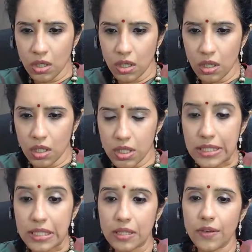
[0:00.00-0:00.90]

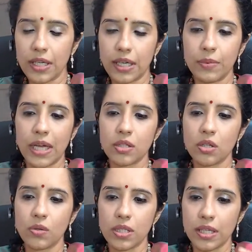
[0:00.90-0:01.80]
Shrishti Tiwari, let me ask you
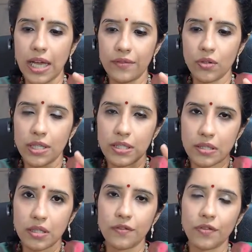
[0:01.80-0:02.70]
a question. Have you
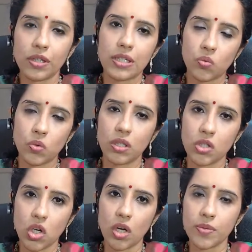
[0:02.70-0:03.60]
registered for these
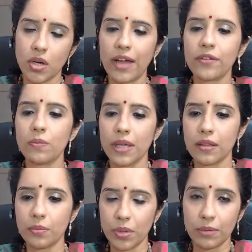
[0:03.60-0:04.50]
workshops or have you
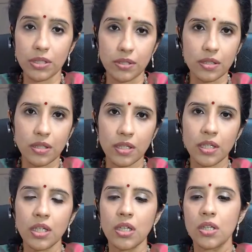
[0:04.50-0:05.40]
made the payment?
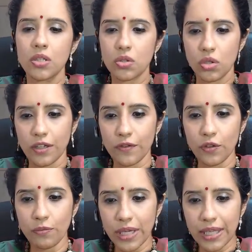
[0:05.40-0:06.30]
So if
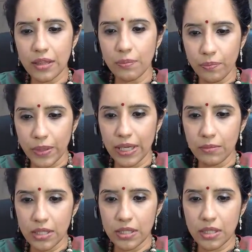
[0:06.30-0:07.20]
you've made the
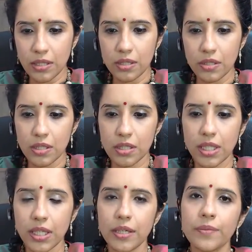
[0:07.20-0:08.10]
payment,
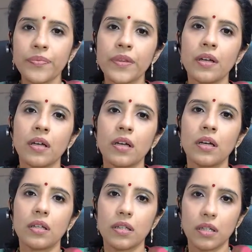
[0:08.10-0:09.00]
Shrishti,
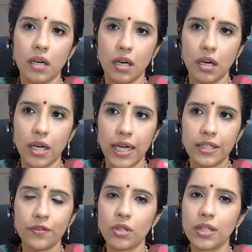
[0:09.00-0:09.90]
and
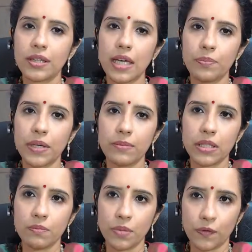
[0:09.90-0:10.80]
if you did that
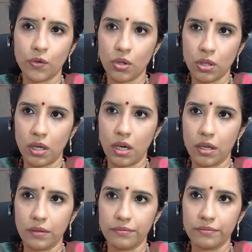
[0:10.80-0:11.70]
payment before
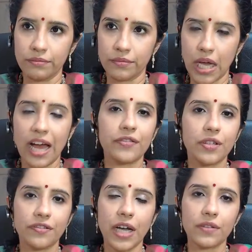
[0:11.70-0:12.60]

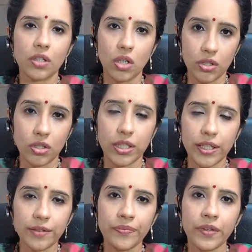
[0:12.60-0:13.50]
after 5 o'clock
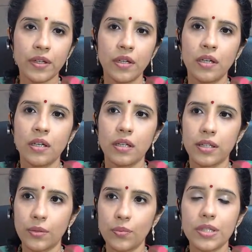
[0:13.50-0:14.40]
today,
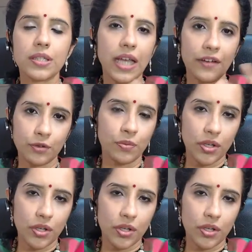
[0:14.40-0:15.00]
then we still have to